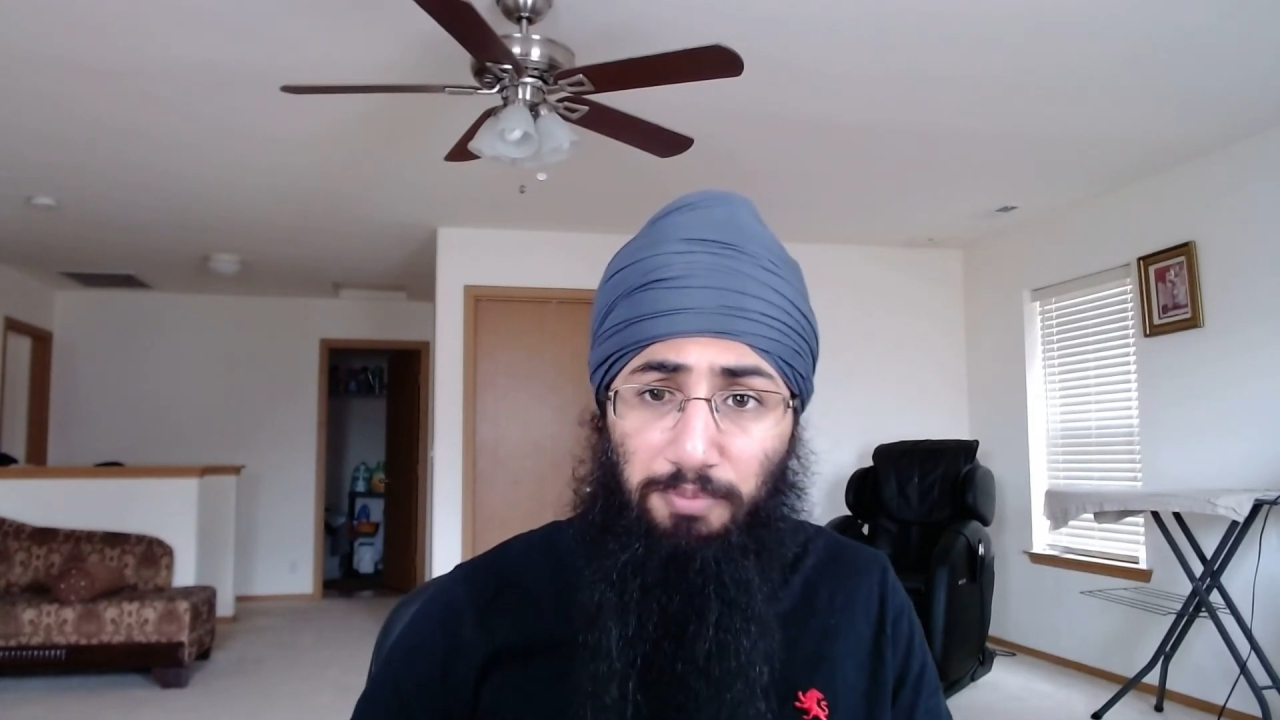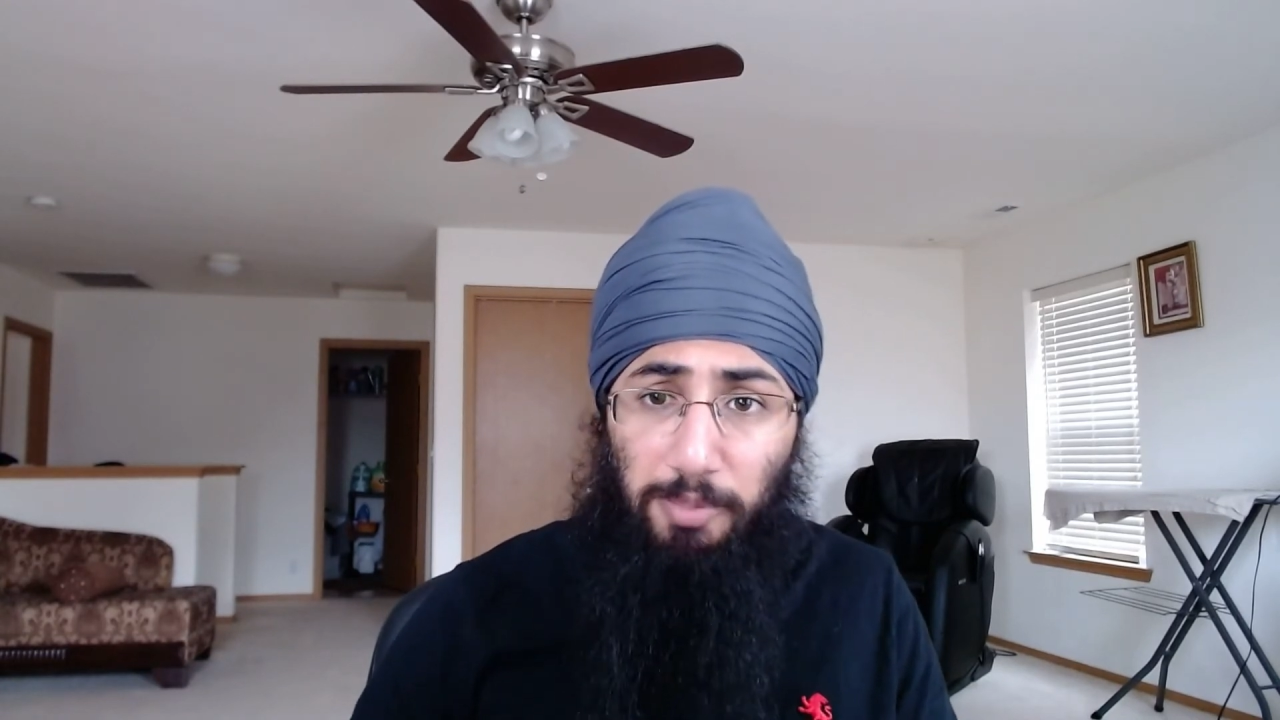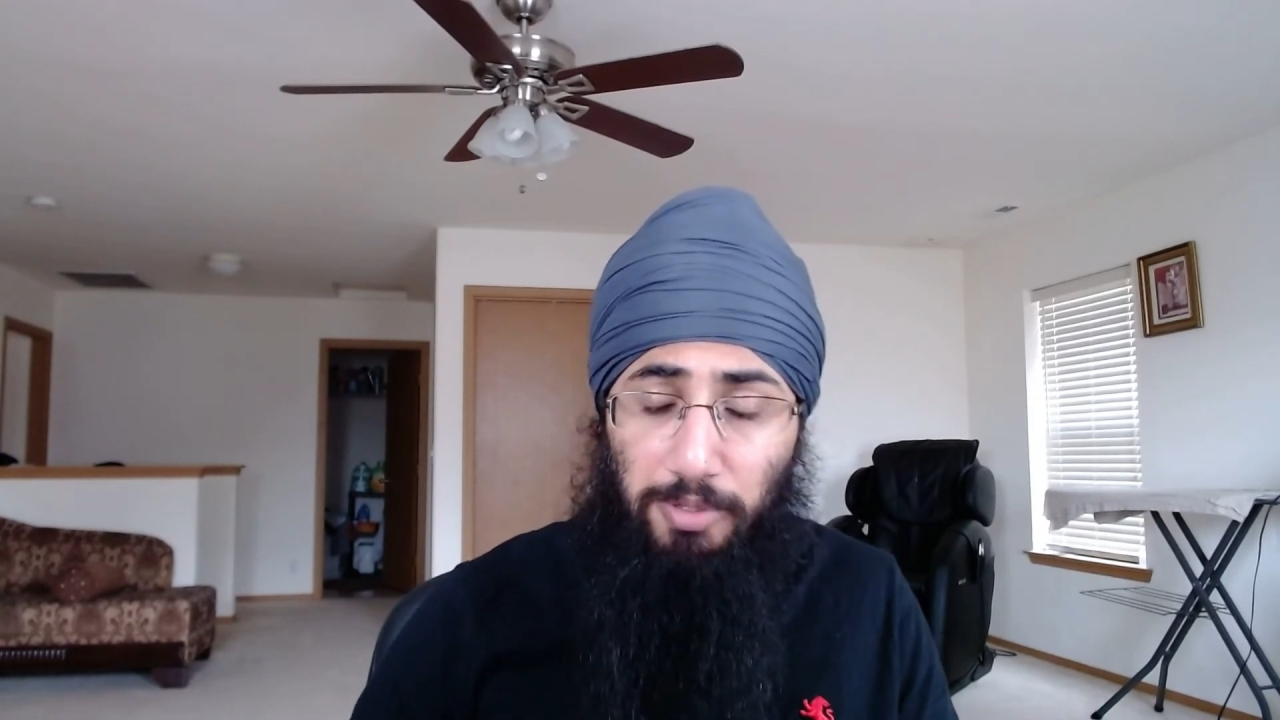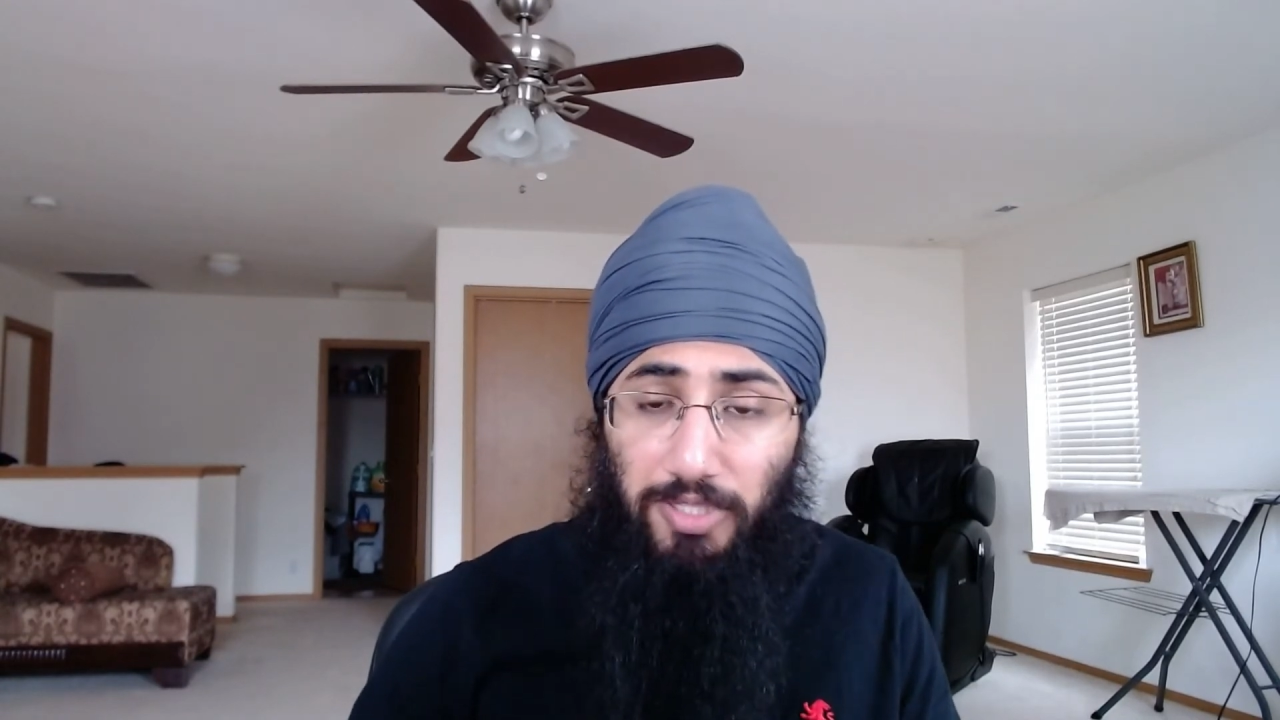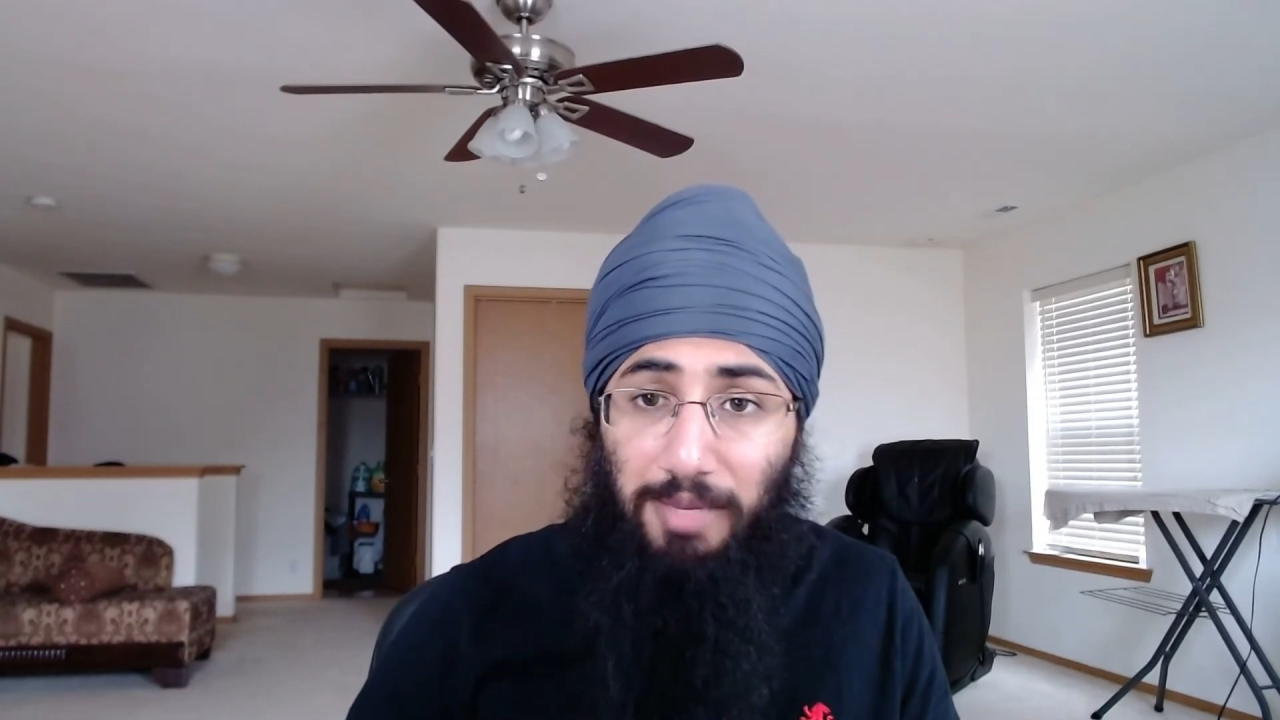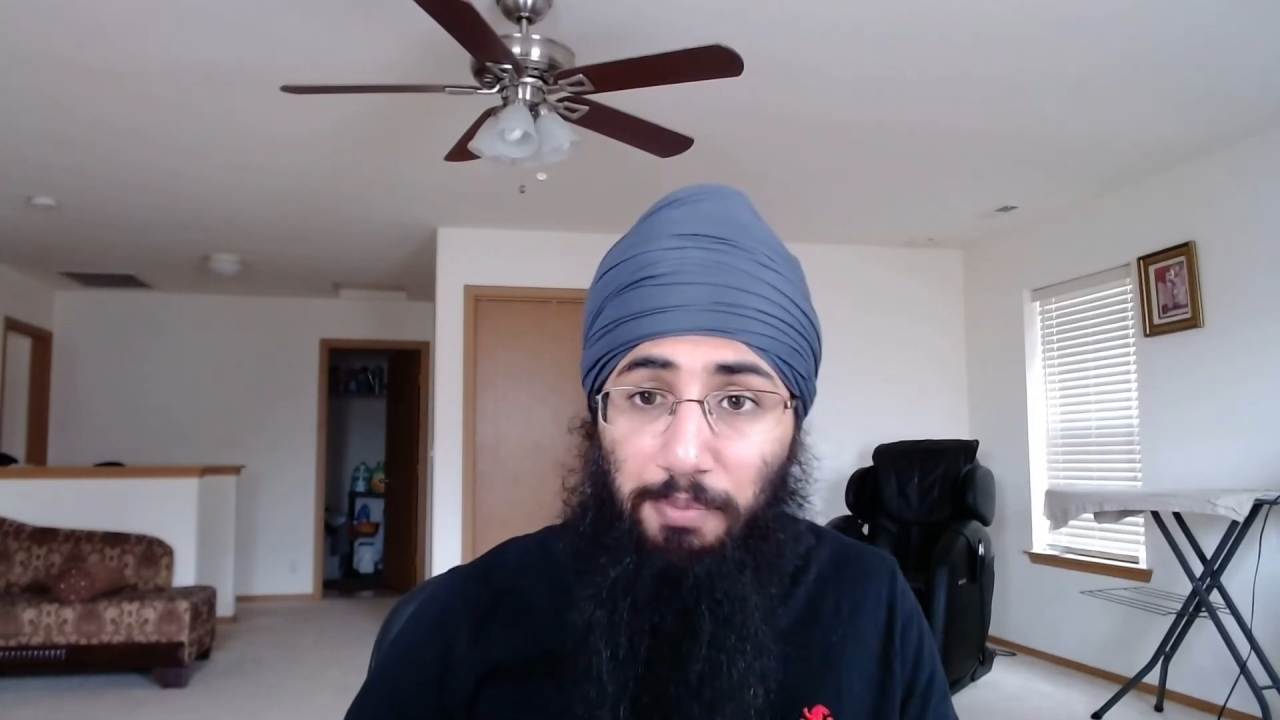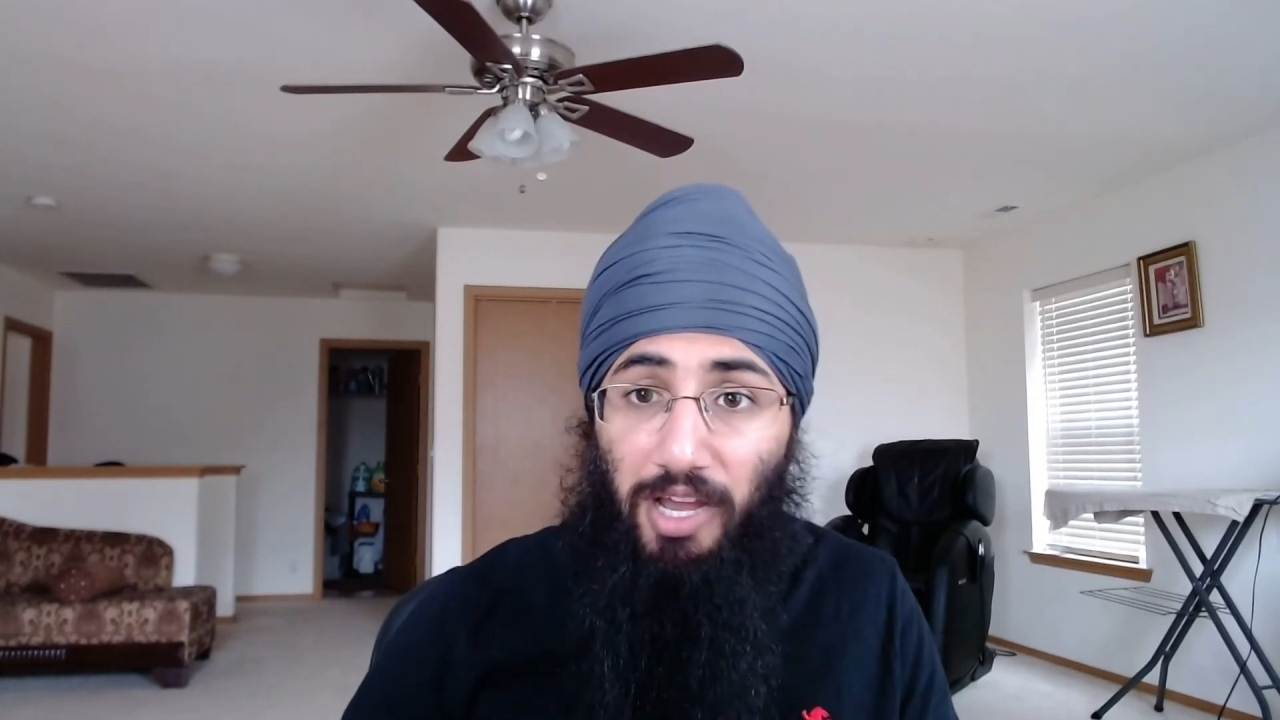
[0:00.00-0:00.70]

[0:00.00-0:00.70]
people that